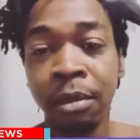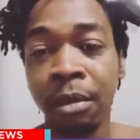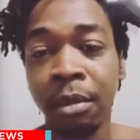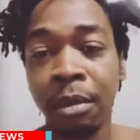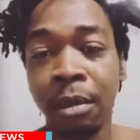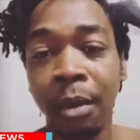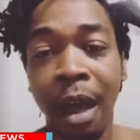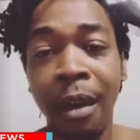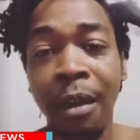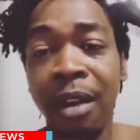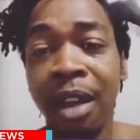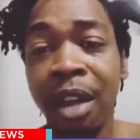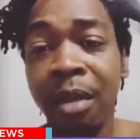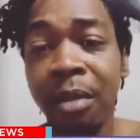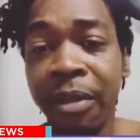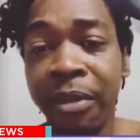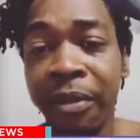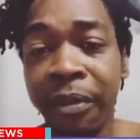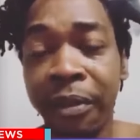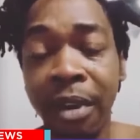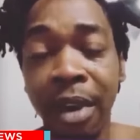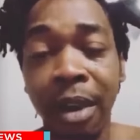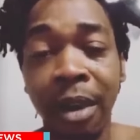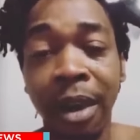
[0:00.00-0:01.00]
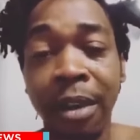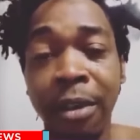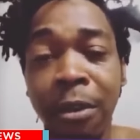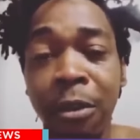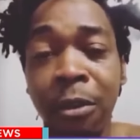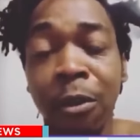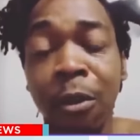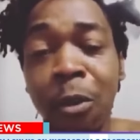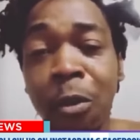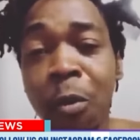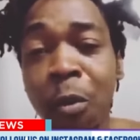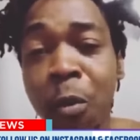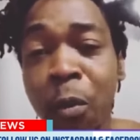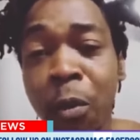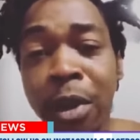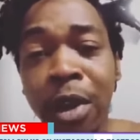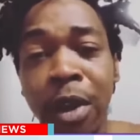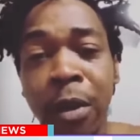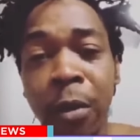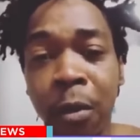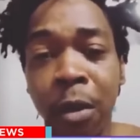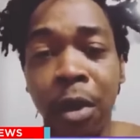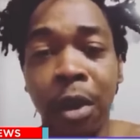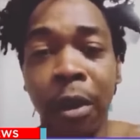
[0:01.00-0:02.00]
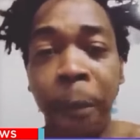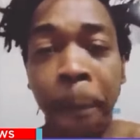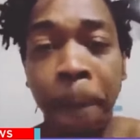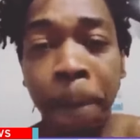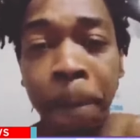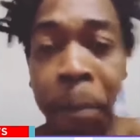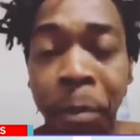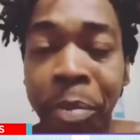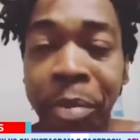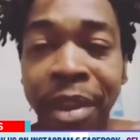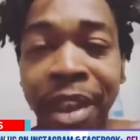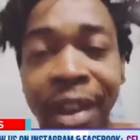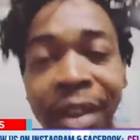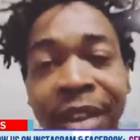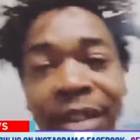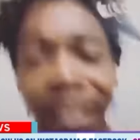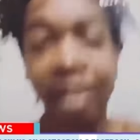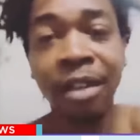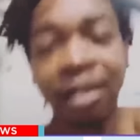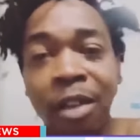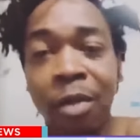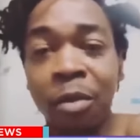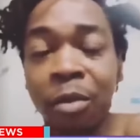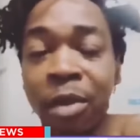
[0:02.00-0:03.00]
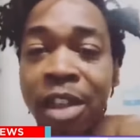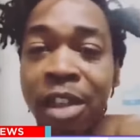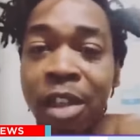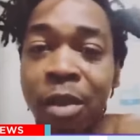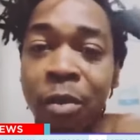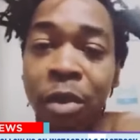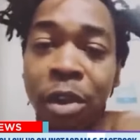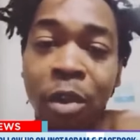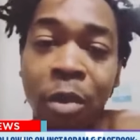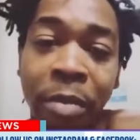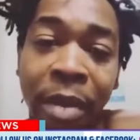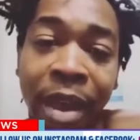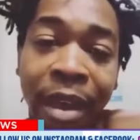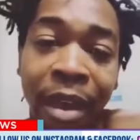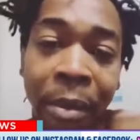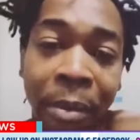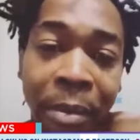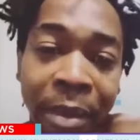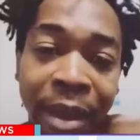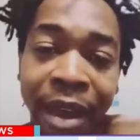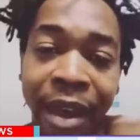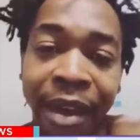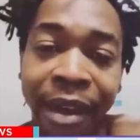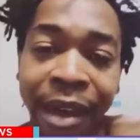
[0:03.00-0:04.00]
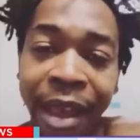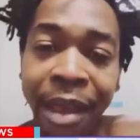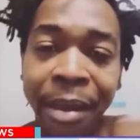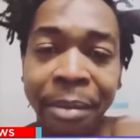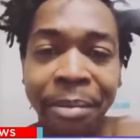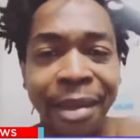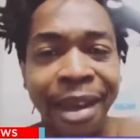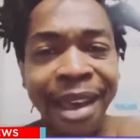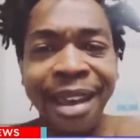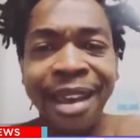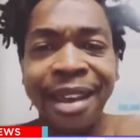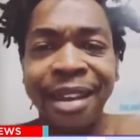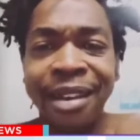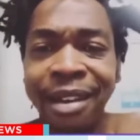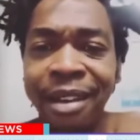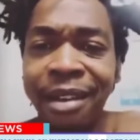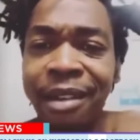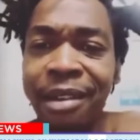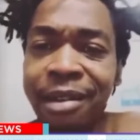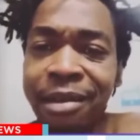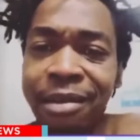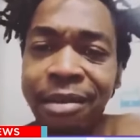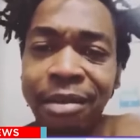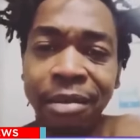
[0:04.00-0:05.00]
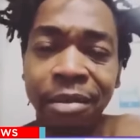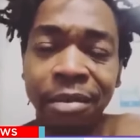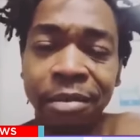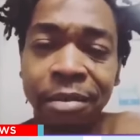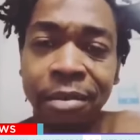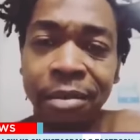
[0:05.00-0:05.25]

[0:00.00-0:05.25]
I don't give a fuck. do you really want to be in a situation where you make a man that mad, dog?